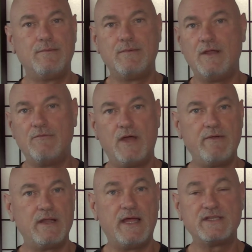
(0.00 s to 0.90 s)

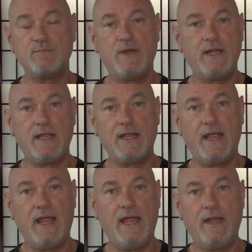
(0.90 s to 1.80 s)
involving lots of money
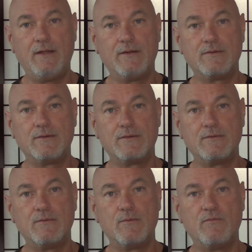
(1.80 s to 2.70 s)
and
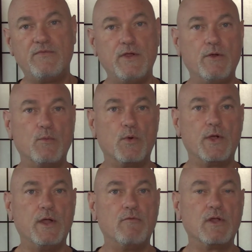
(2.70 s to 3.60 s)
fear and
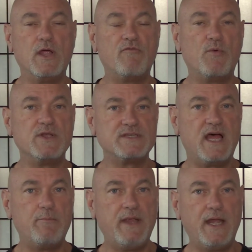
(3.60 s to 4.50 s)
worry over loved ones
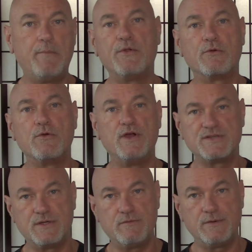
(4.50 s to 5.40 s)
not being able to cross
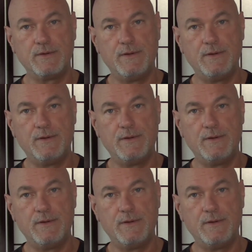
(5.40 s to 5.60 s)
over.